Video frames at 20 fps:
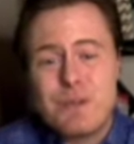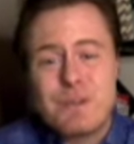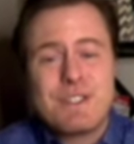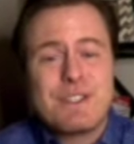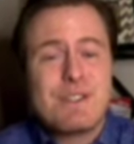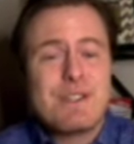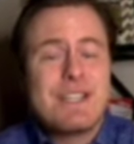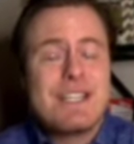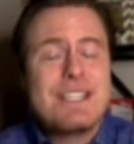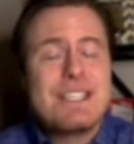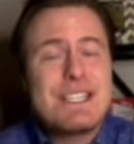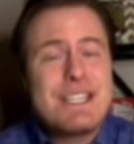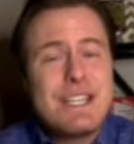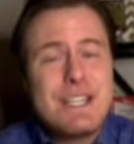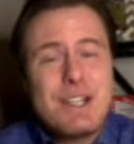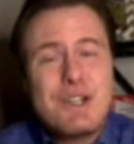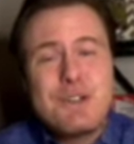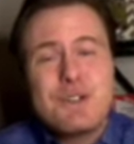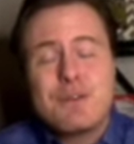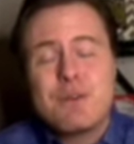to
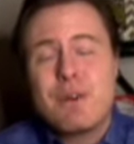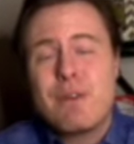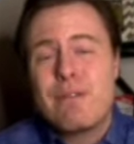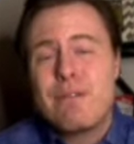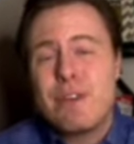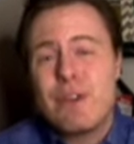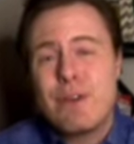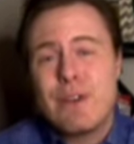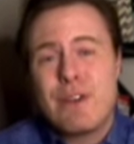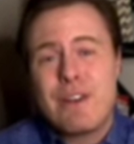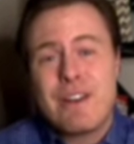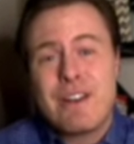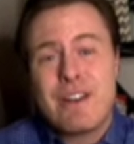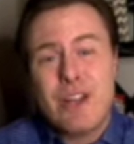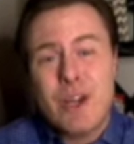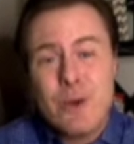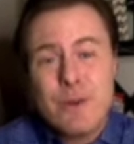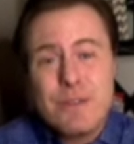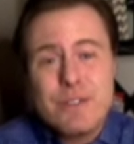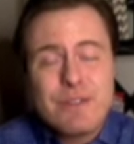continue to review your
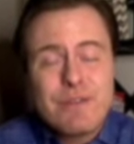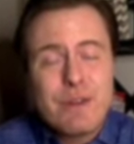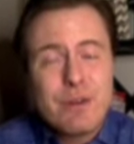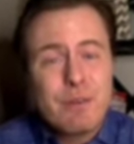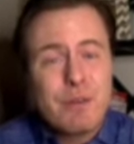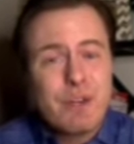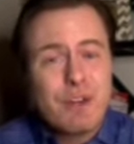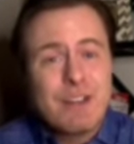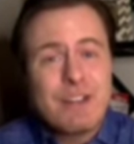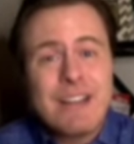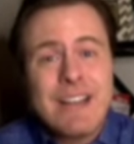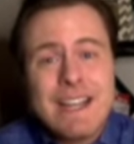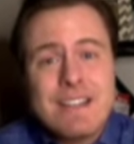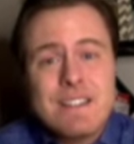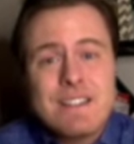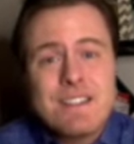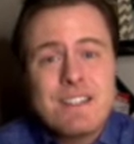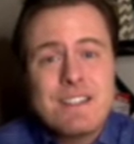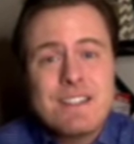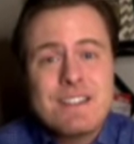notes from your
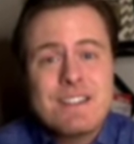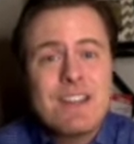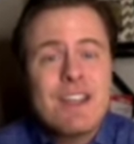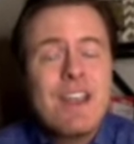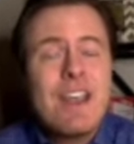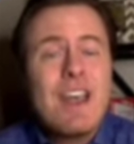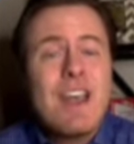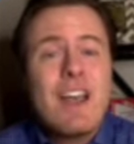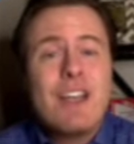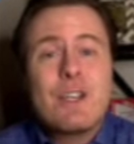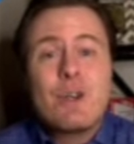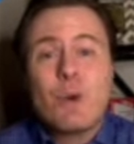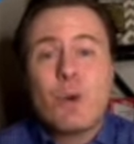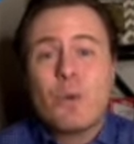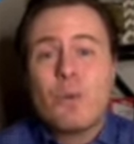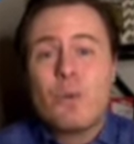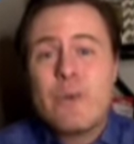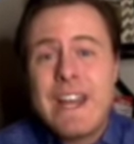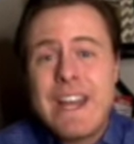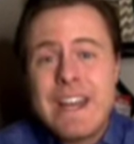classes, your
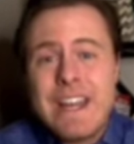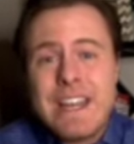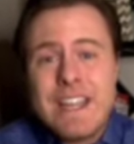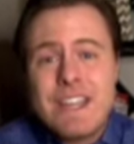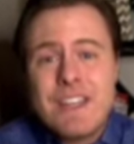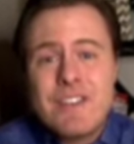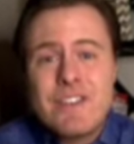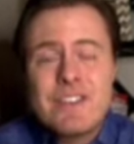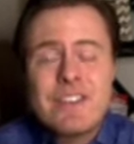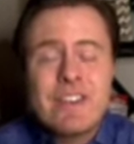readings,